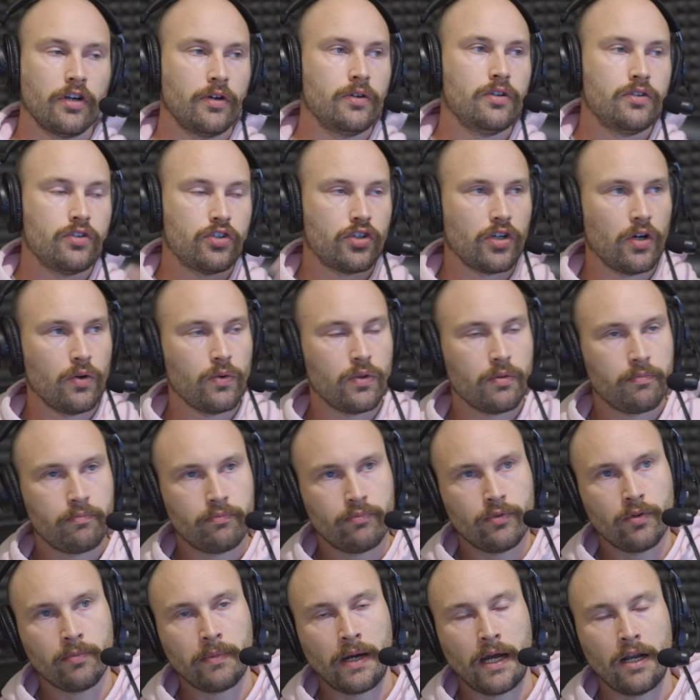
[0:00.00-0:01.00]
you show the
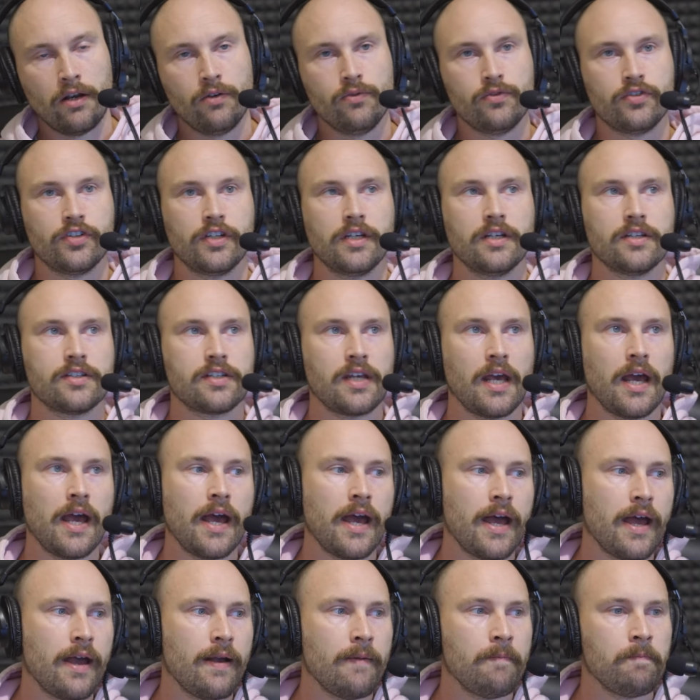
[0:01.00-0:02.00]
man losing his
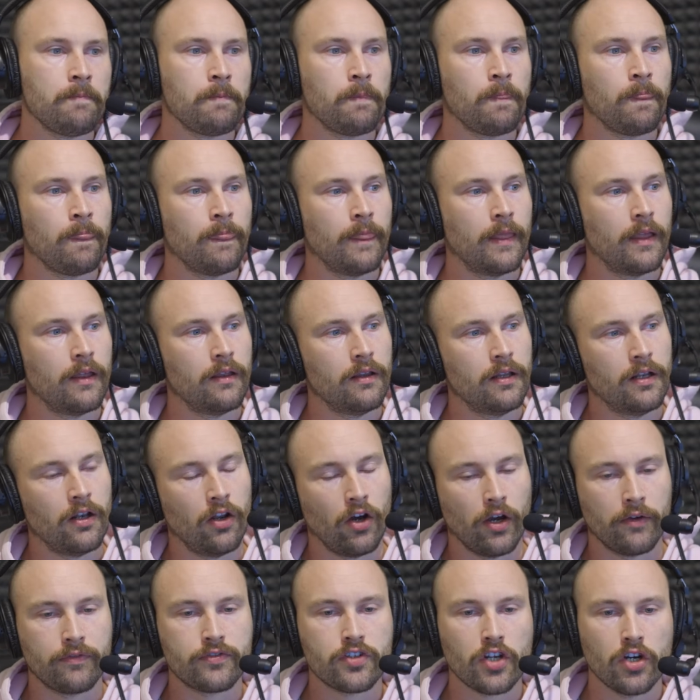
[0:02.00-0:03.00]
hair,
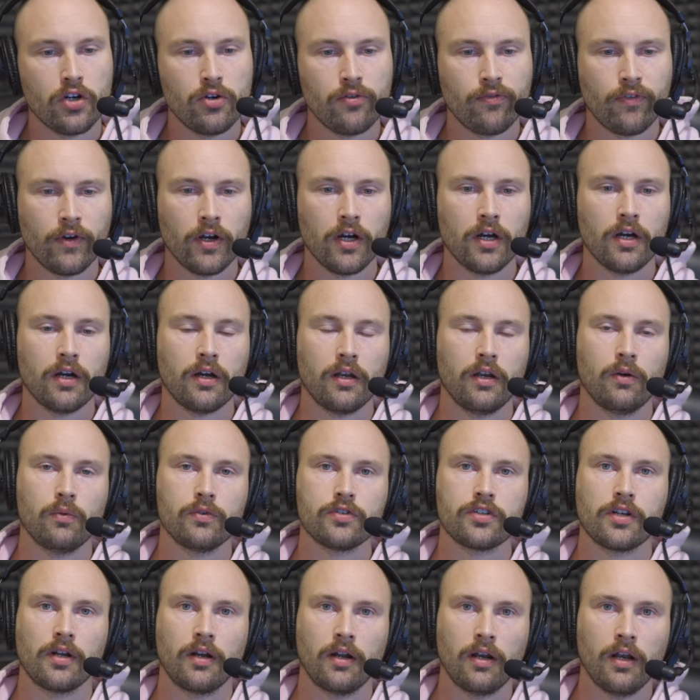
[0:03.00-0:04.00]
life's over, no
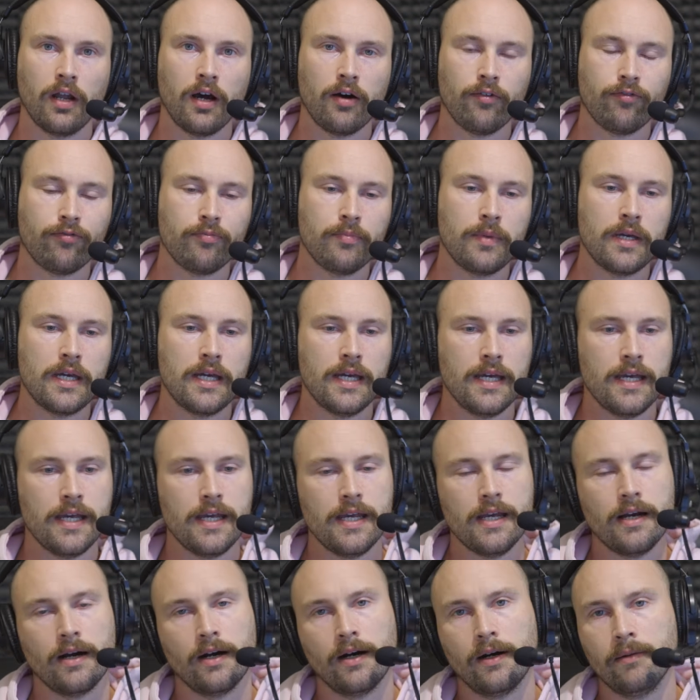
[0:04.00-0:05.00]
one's going to love
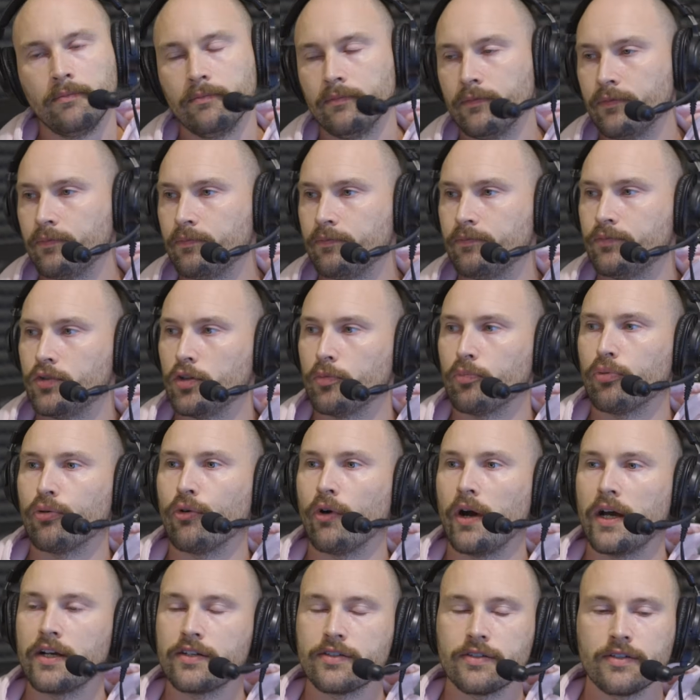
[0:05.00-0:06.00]
me, I'm
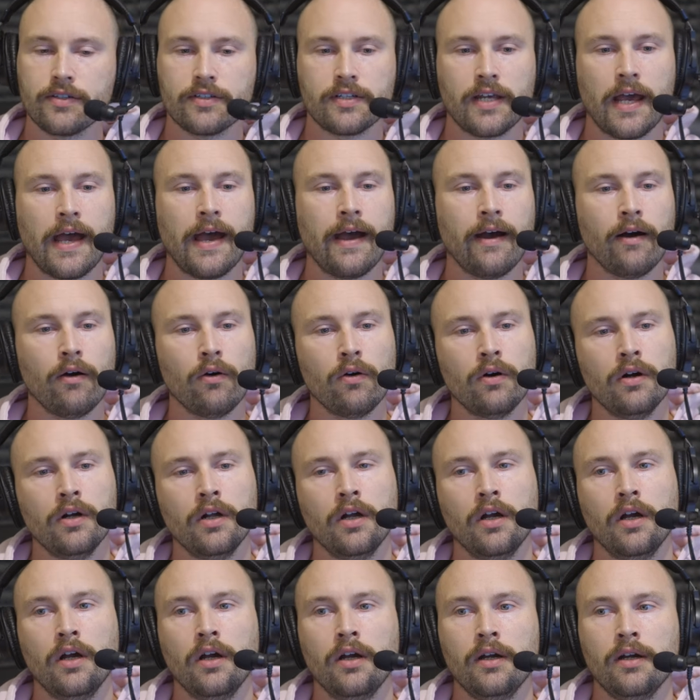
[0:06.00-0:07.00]
depressed as hell.
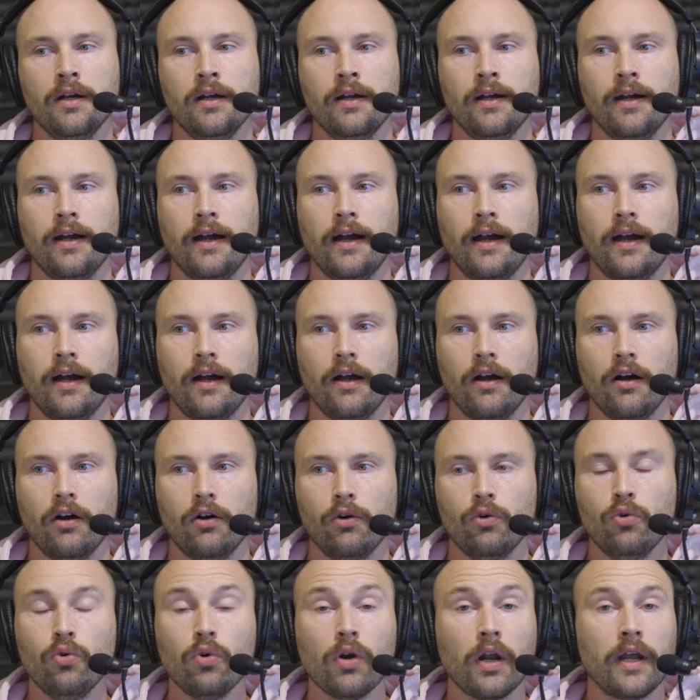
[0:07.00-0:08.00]

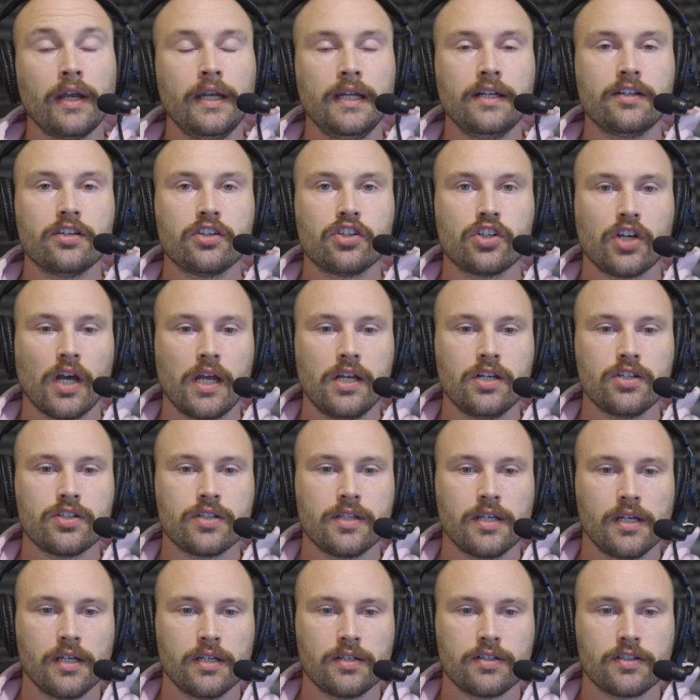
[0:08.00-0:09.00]
All I need to change
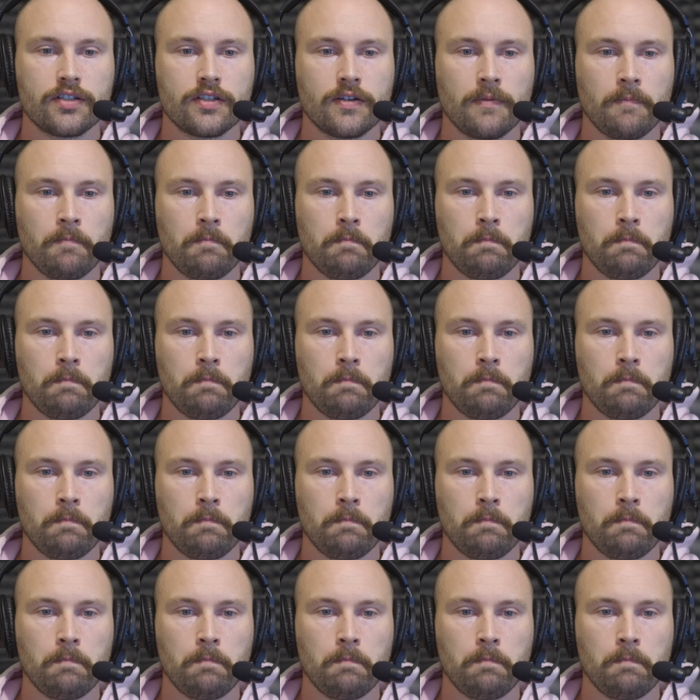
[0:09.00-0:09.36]
this